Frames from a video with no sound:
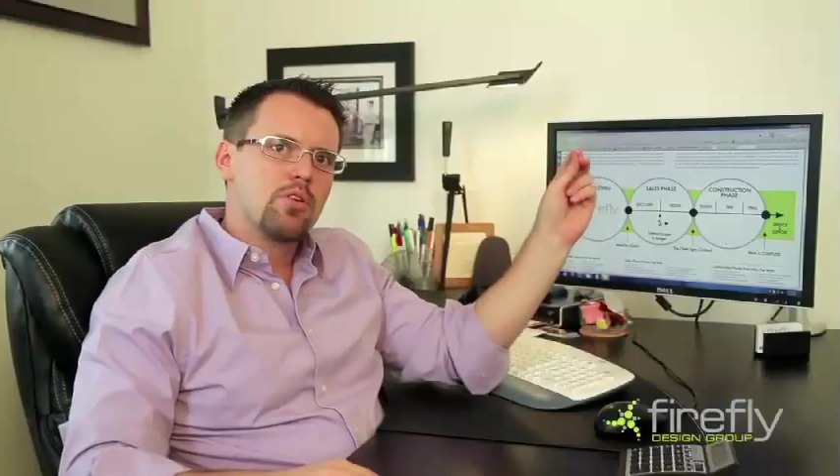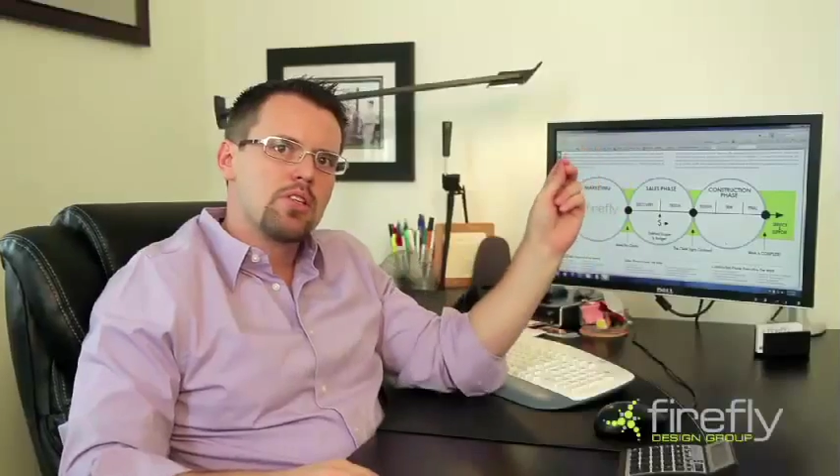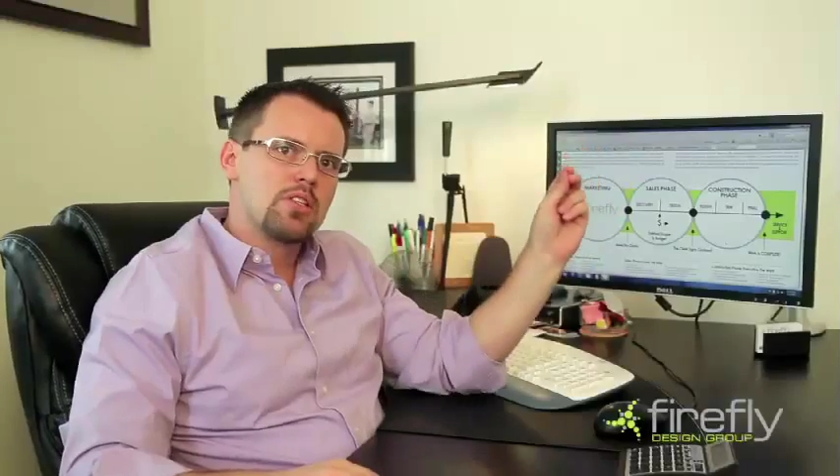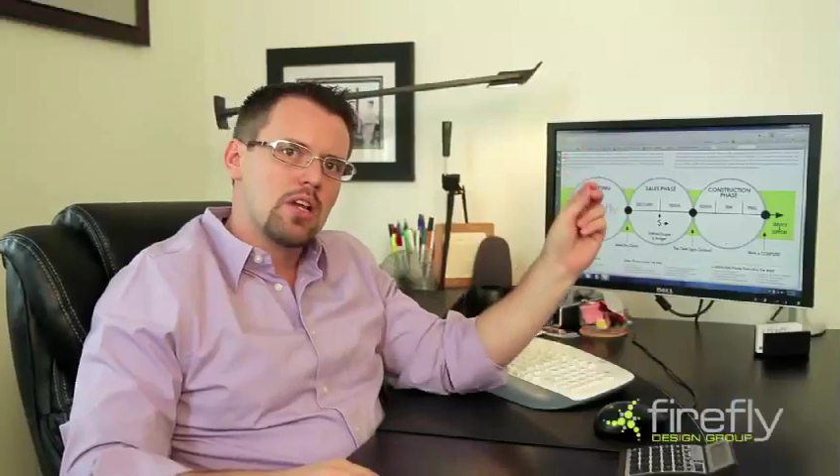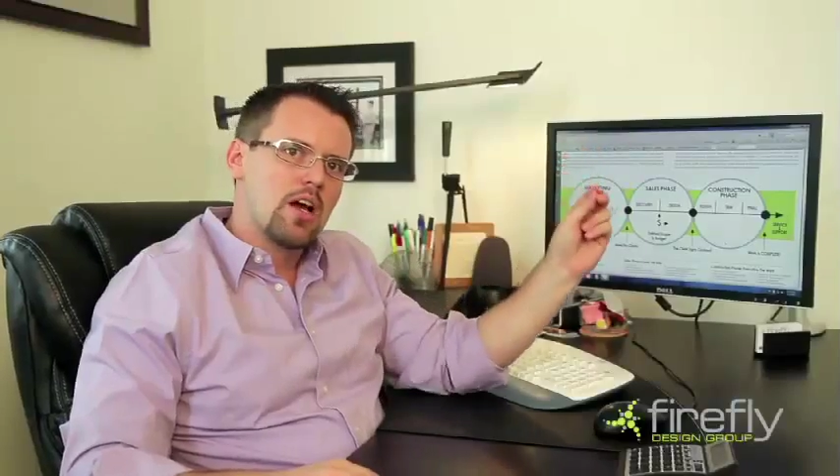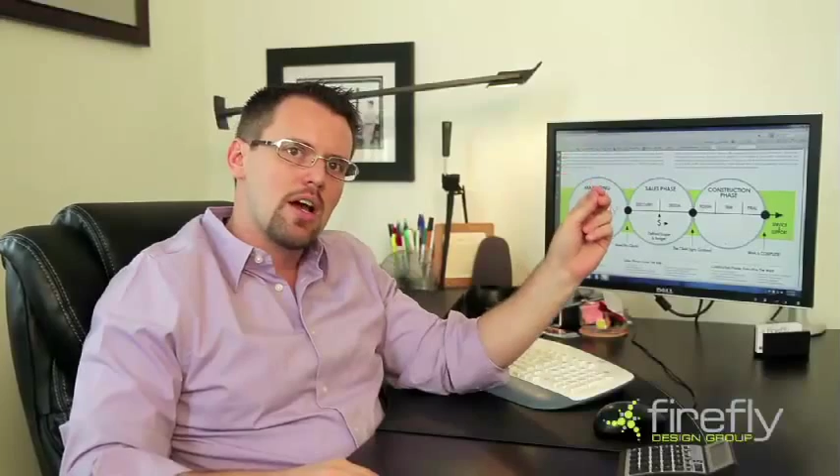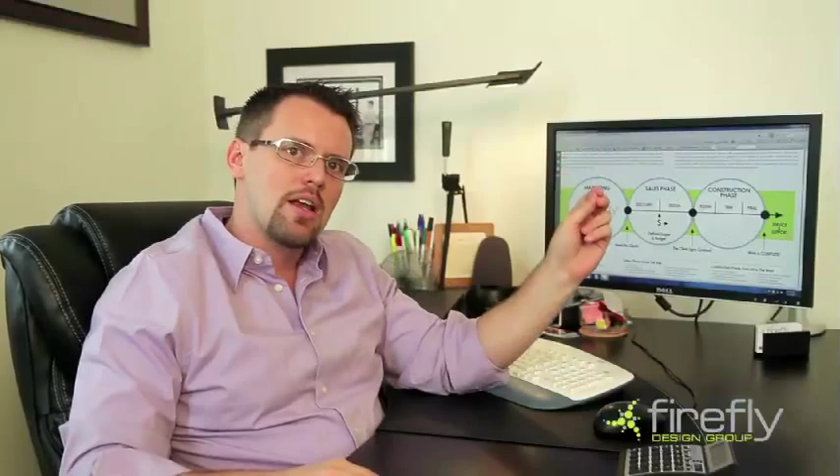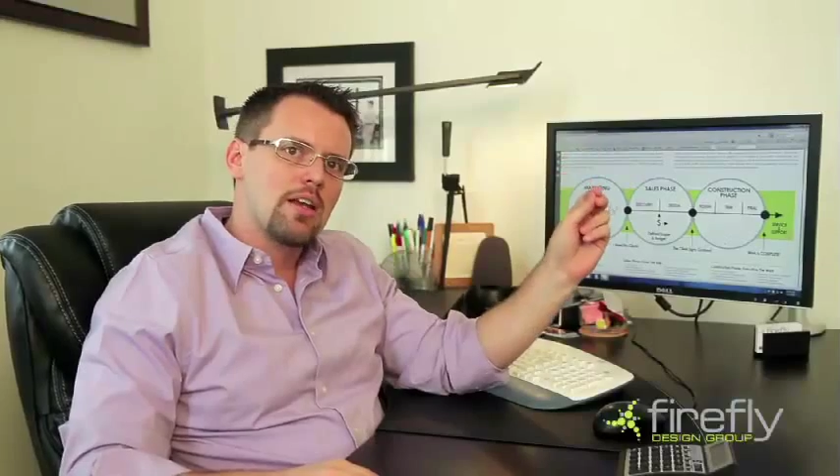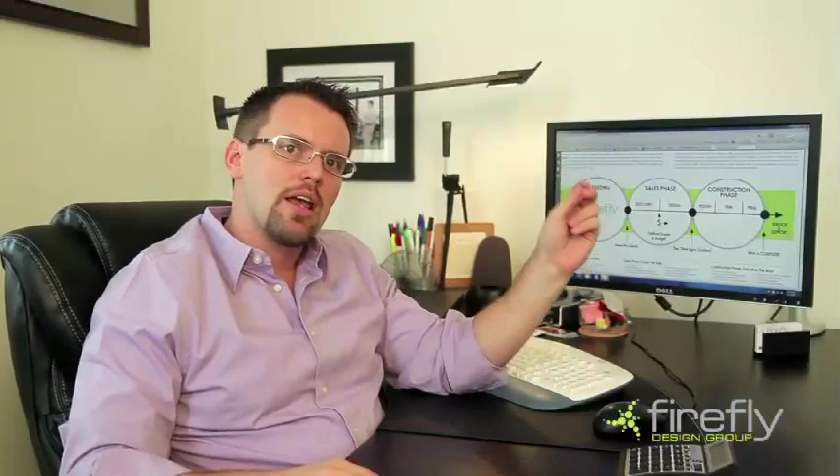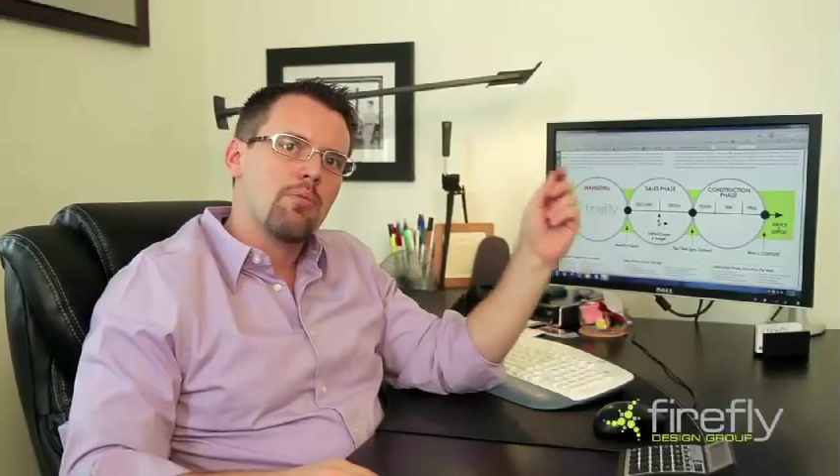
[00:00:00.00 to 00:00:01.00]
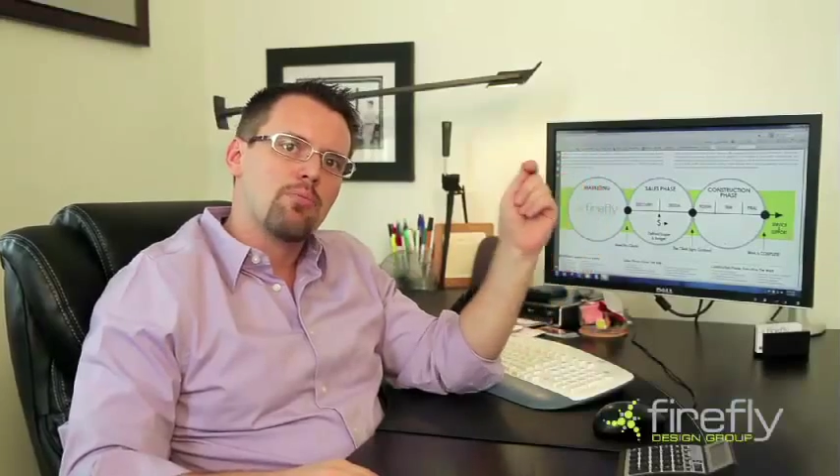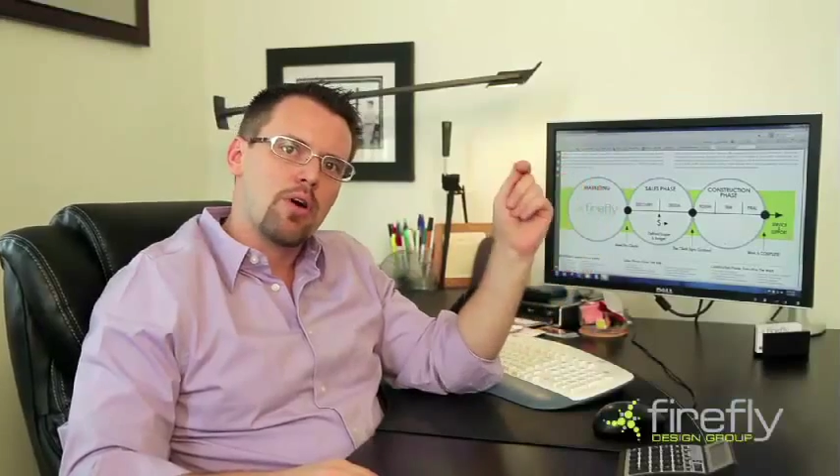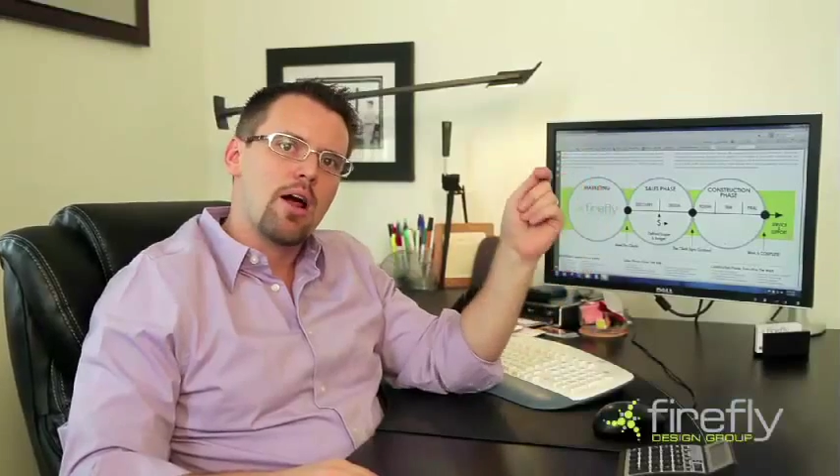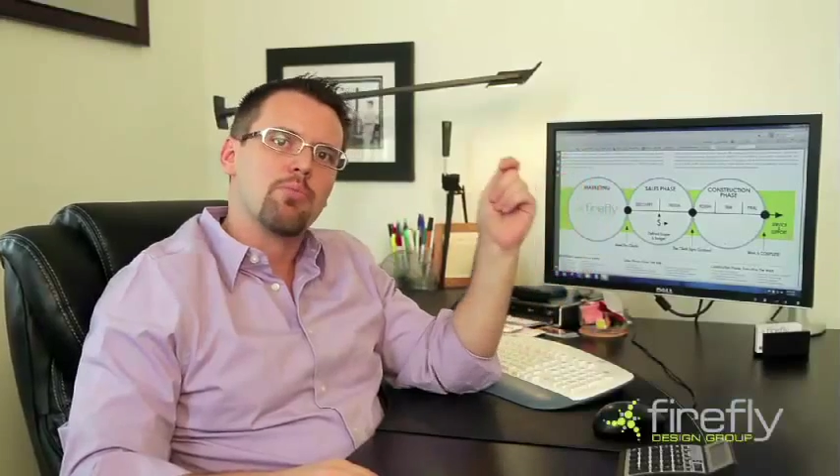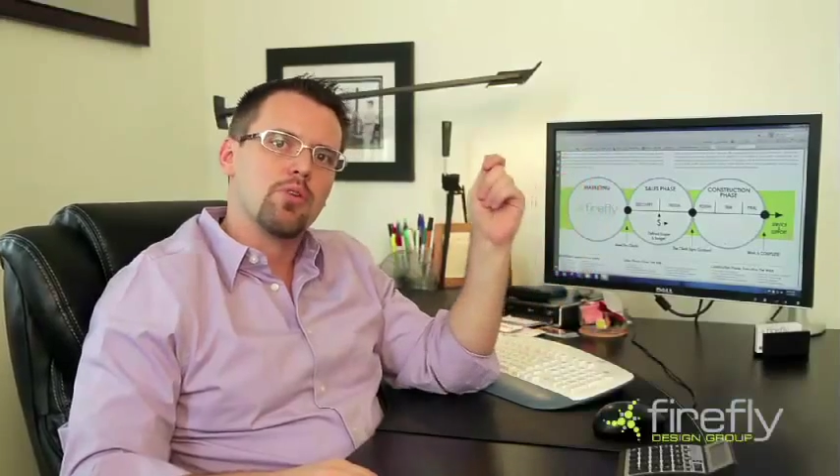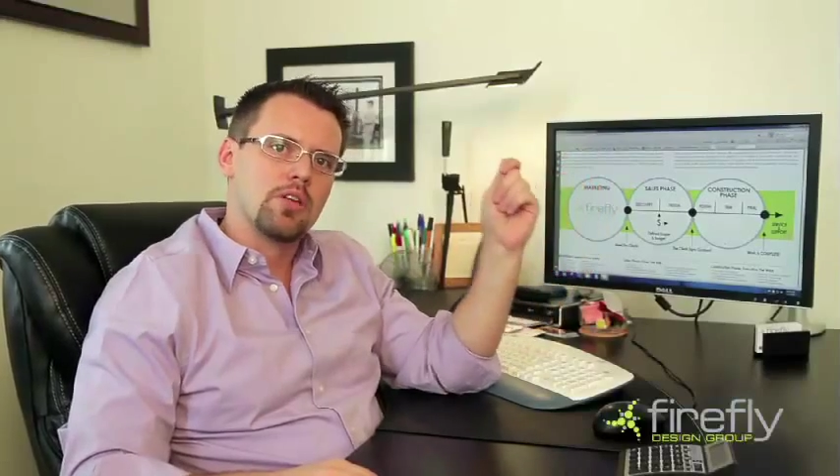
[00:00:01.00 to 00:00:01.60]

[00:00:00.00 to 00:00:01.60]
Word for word: design and proper